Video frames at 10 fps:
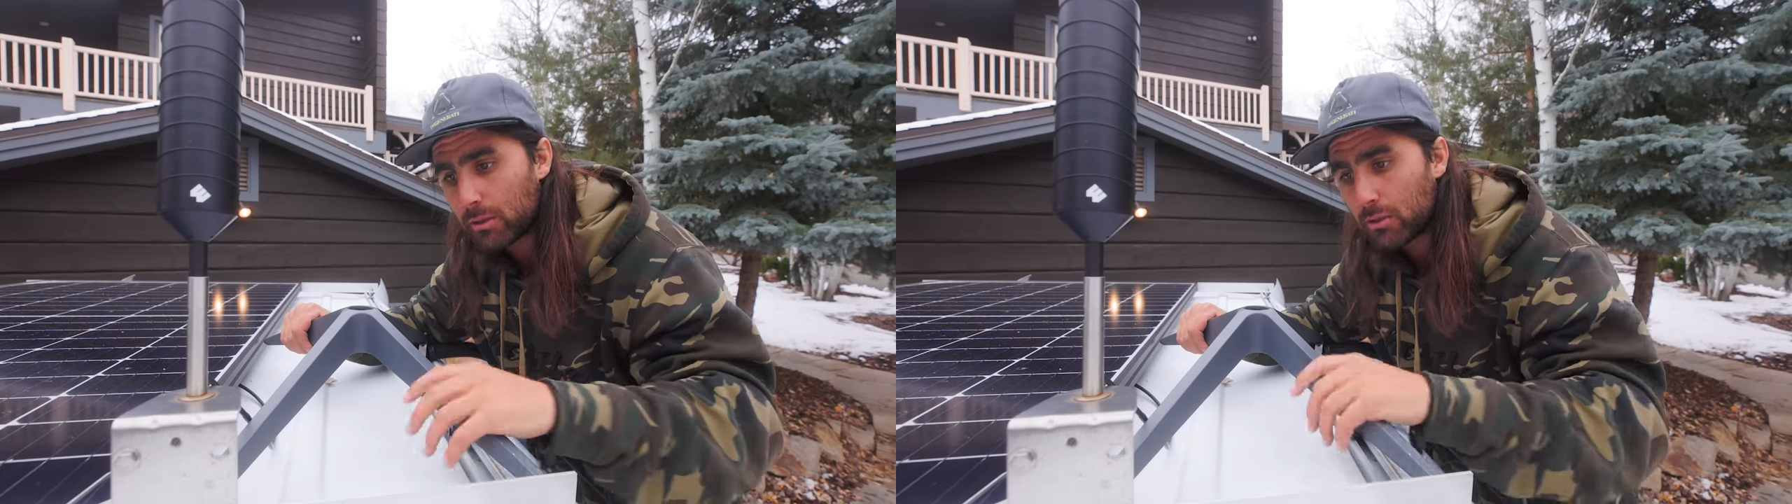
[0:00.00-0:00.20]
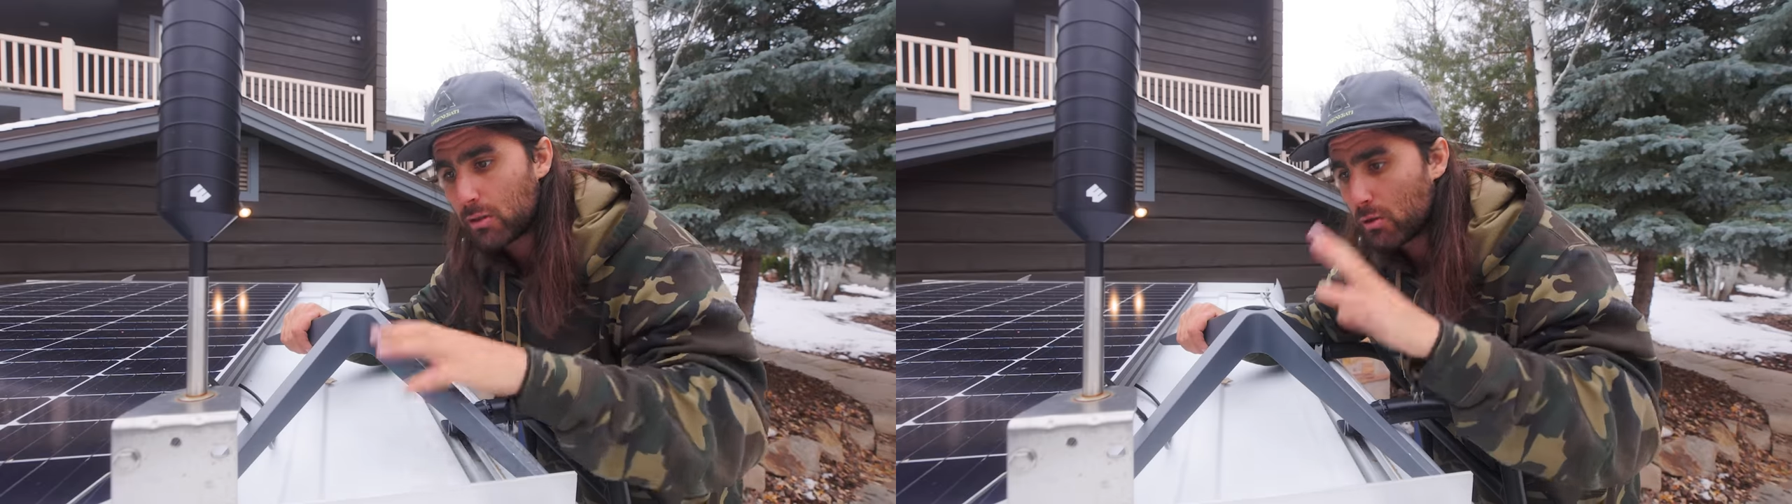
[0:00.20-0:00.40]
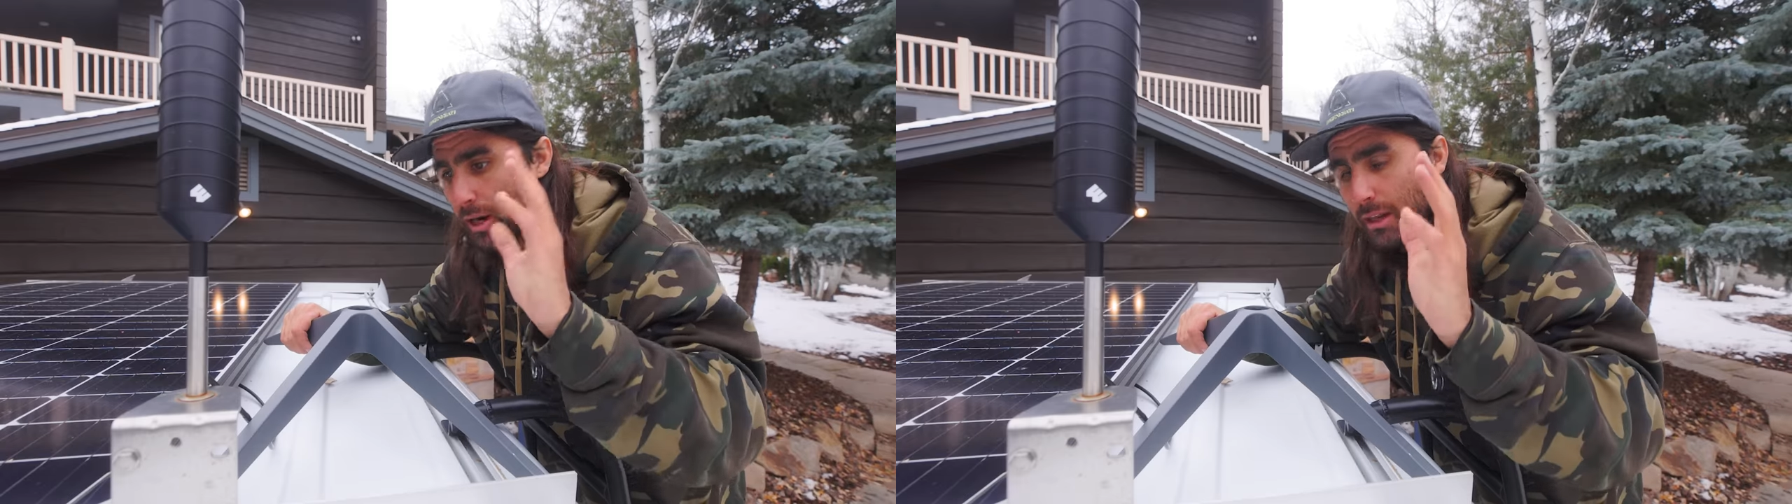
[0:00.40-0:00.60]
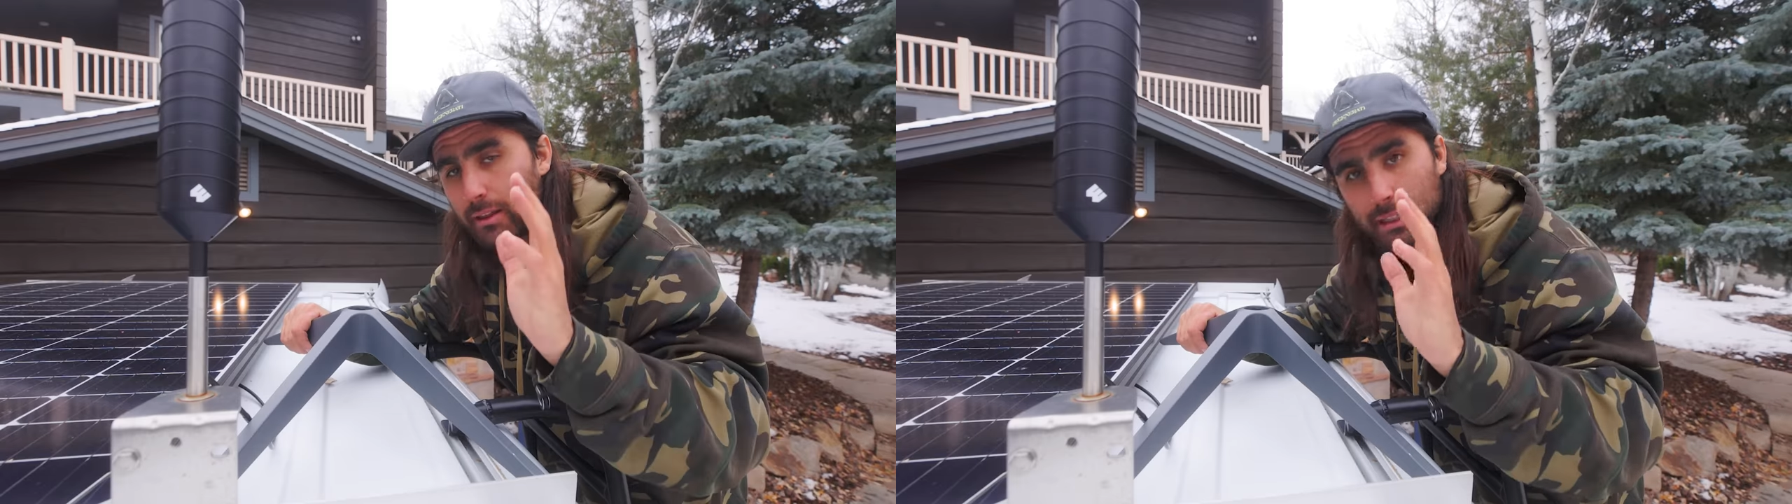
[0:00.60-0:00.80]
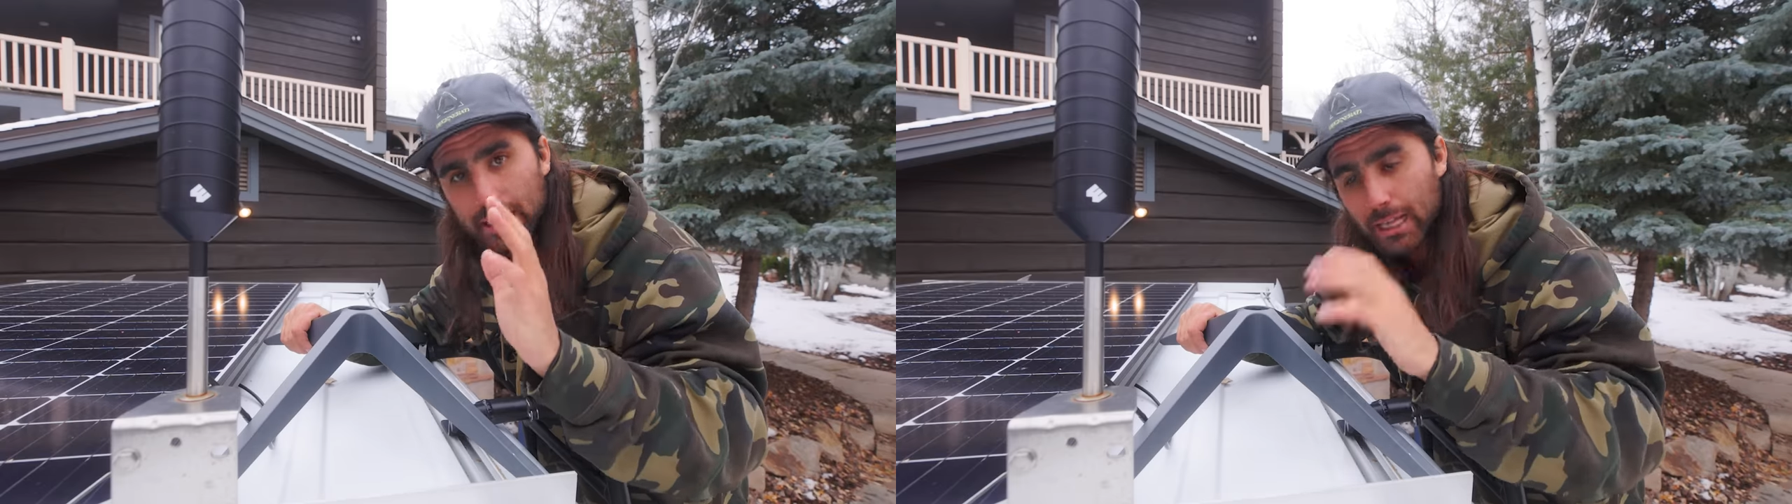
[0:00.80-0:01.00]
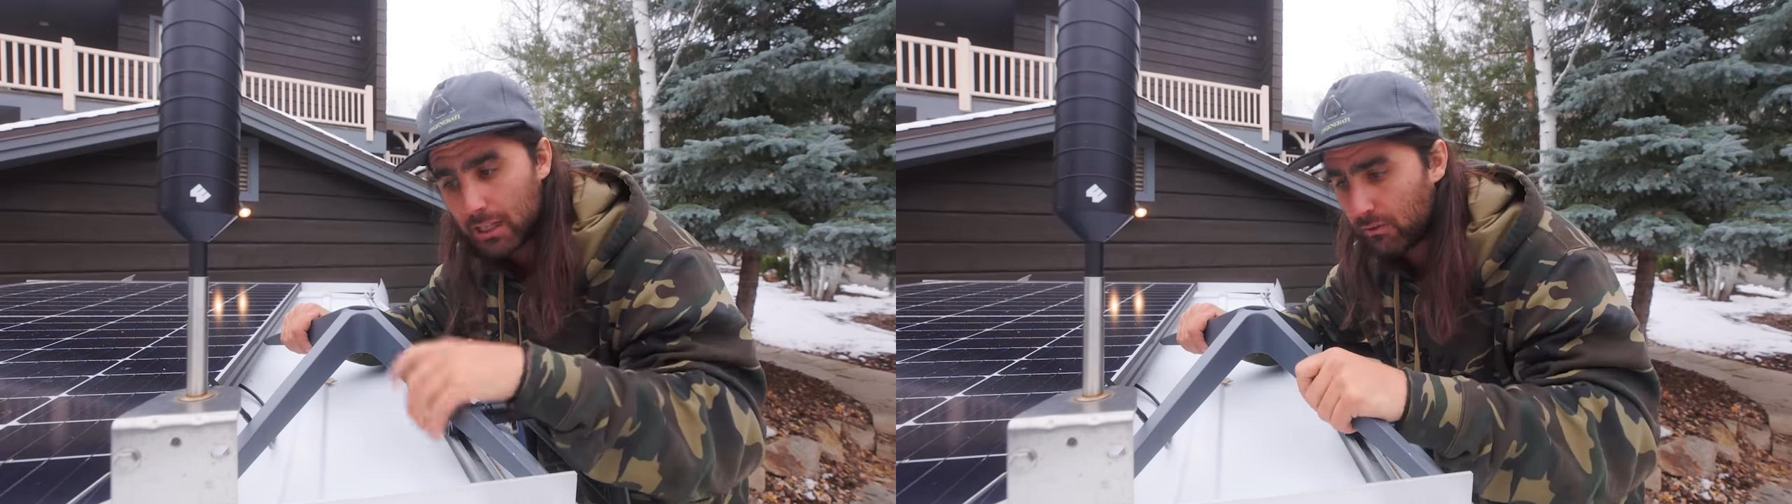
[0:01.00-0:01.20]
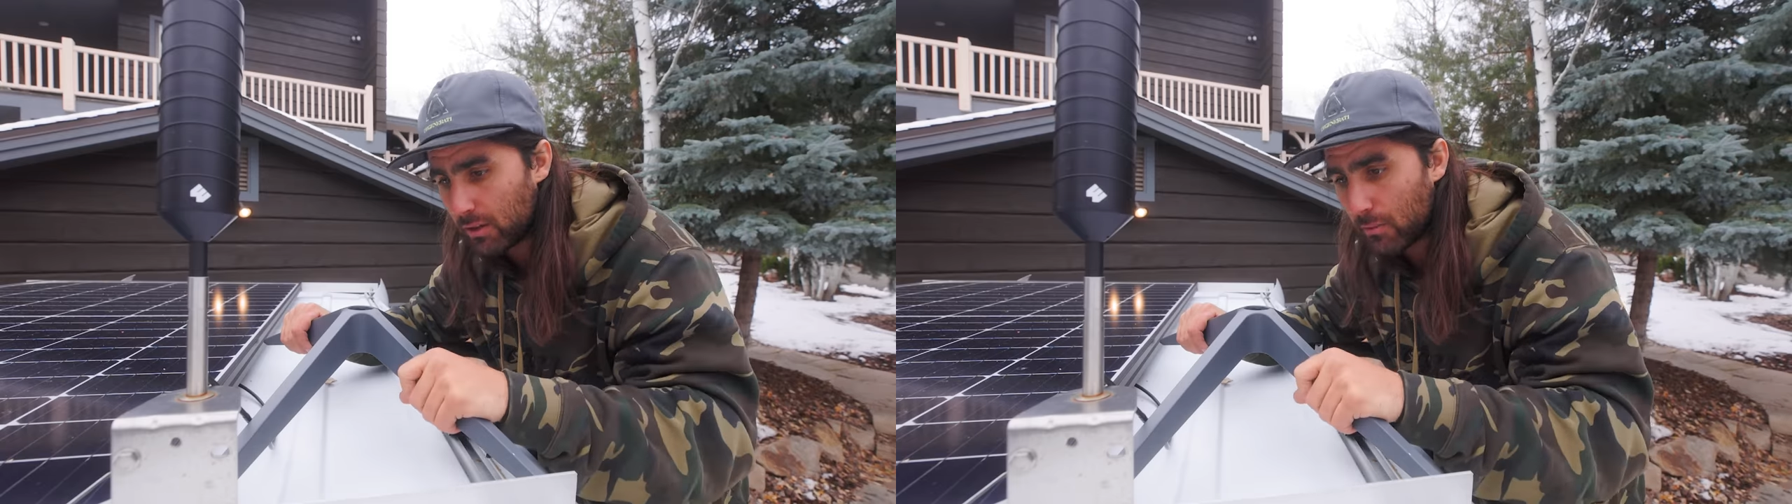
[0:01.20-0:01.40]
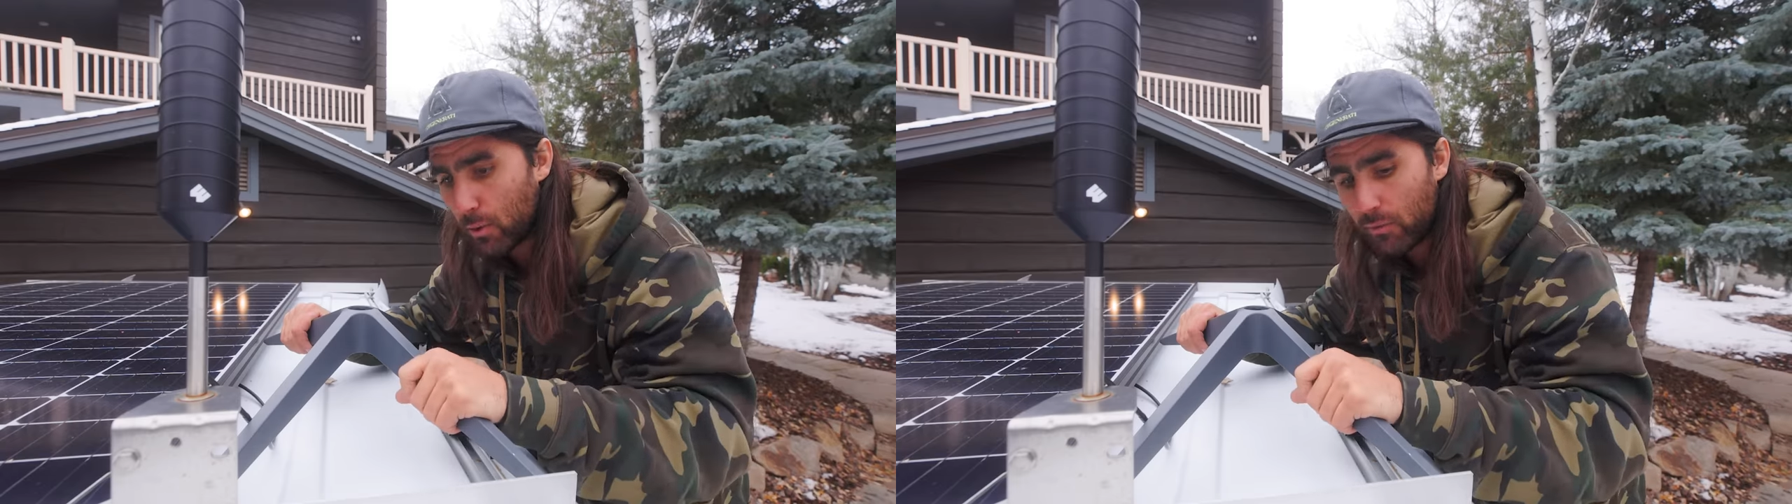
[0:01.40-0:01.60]
through or anything like that, leaving
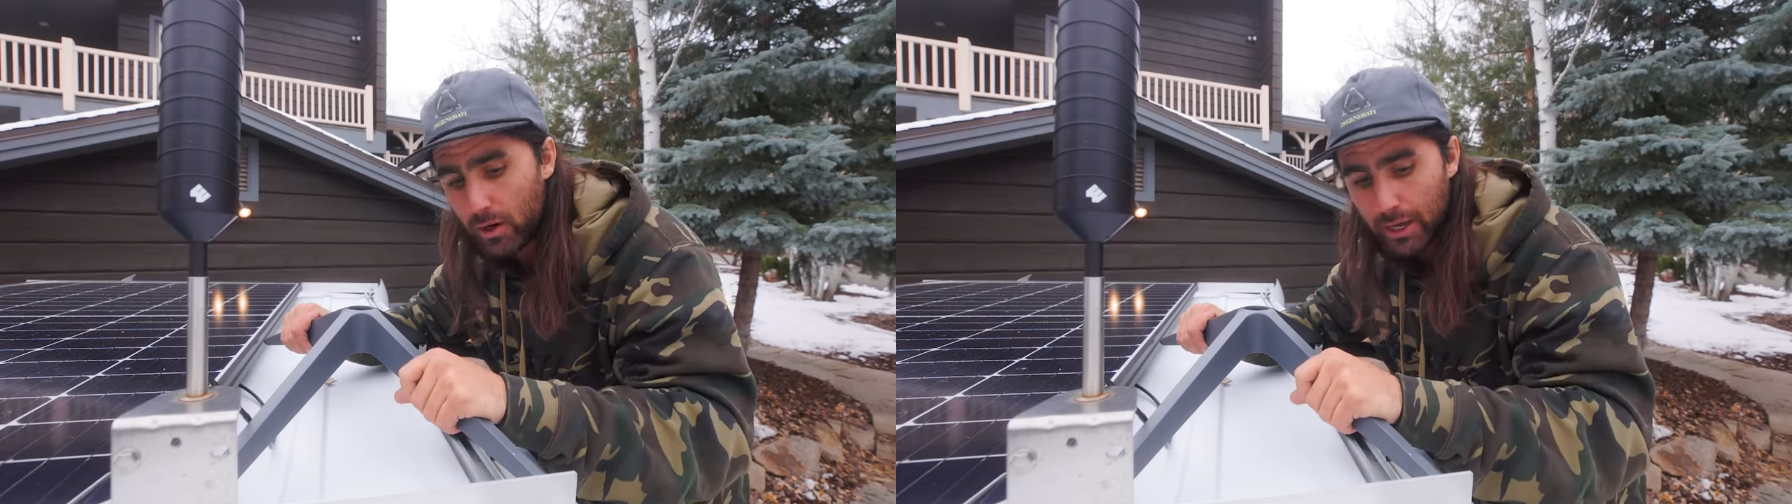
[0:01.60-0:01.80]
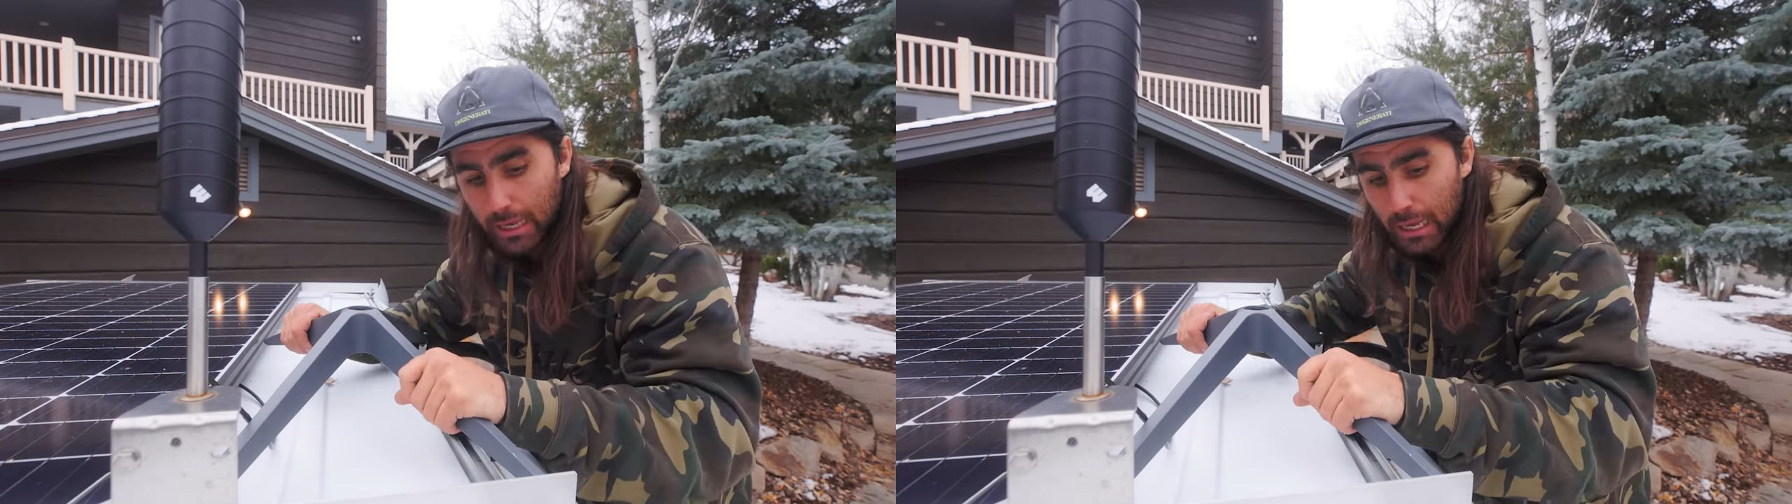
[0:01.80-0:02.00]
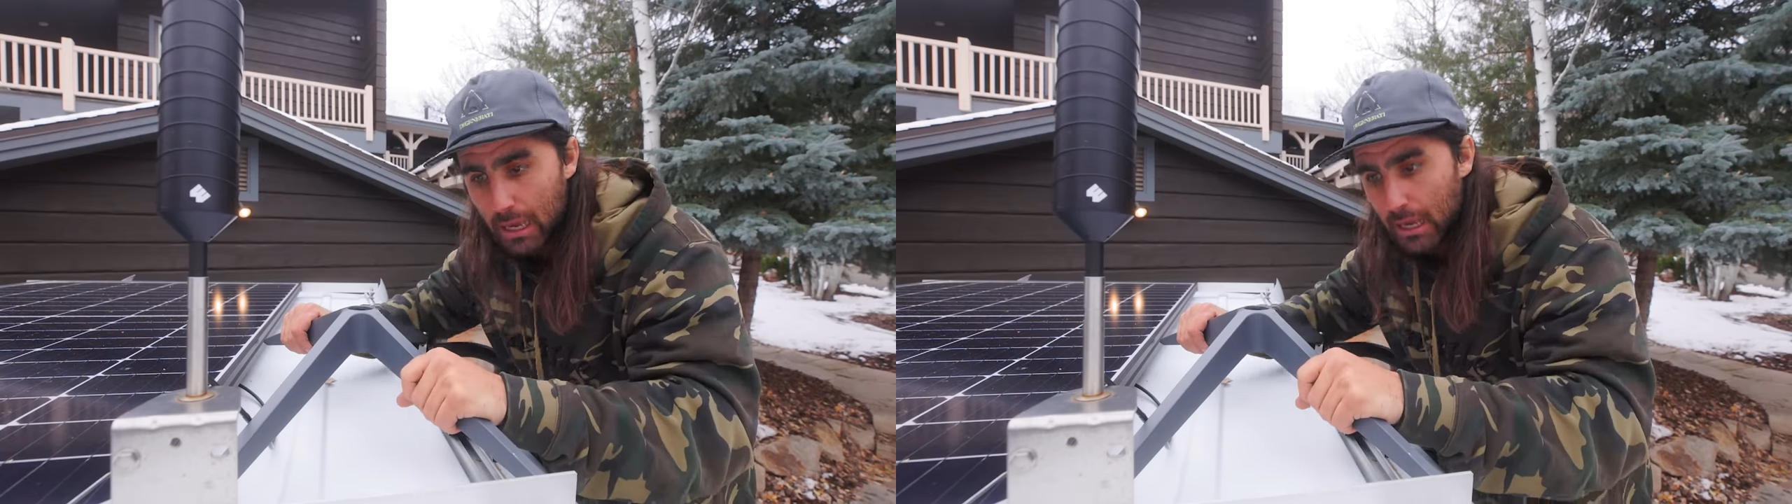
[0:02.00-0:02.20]
it up overnight.